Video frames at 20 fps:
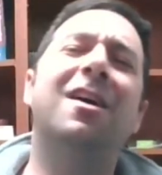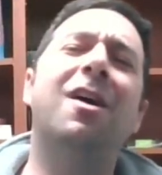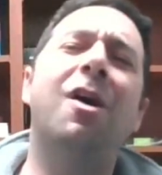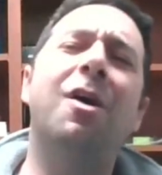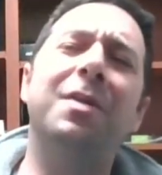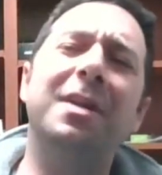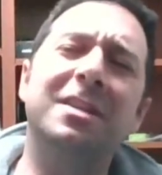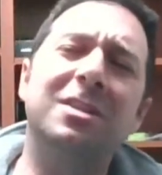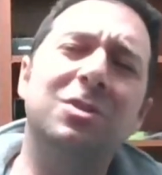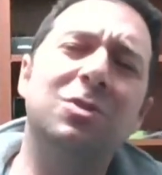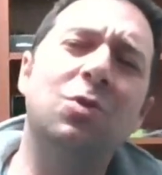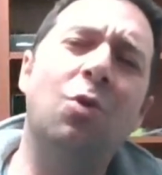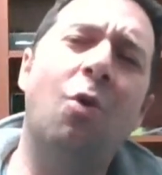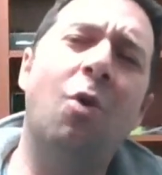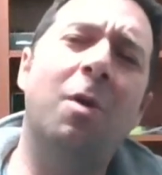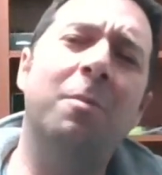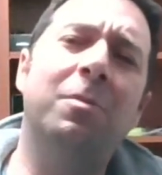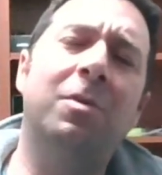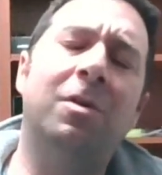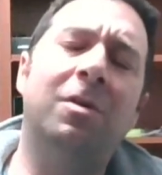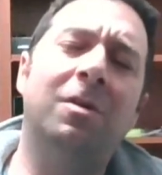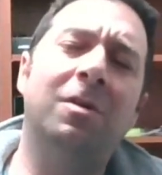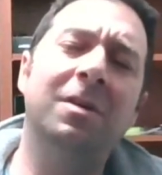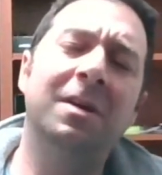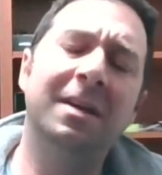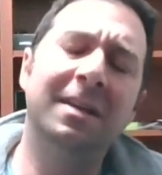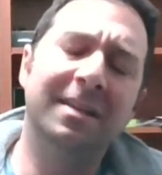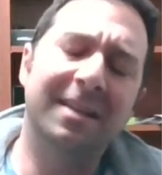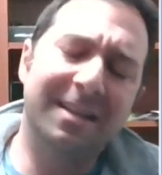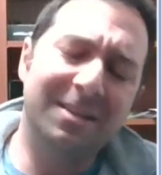oh, that's
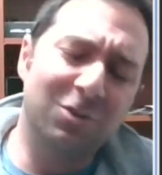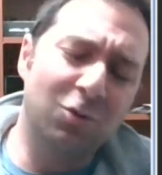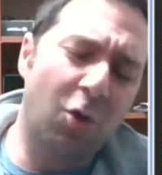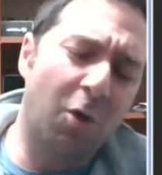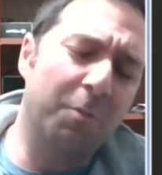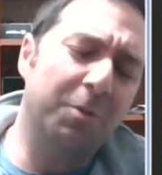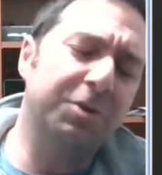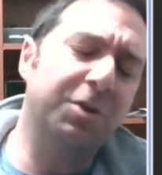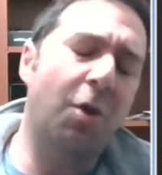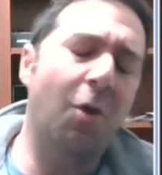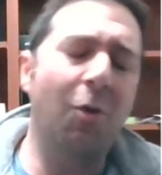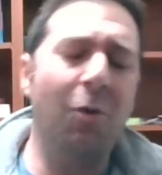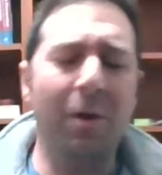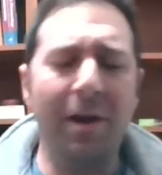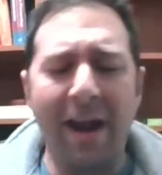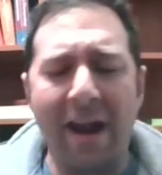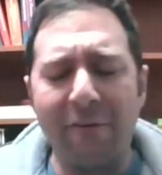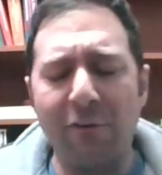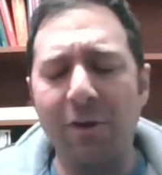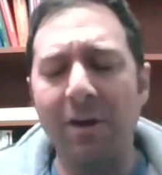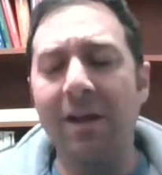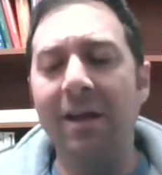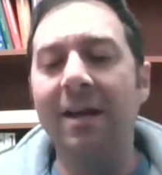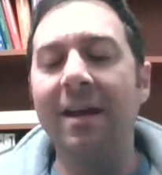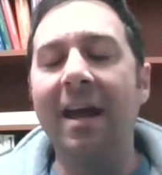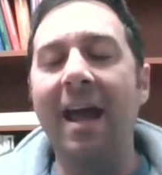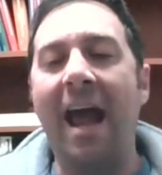normal. That's normal. Don't worry, everyone.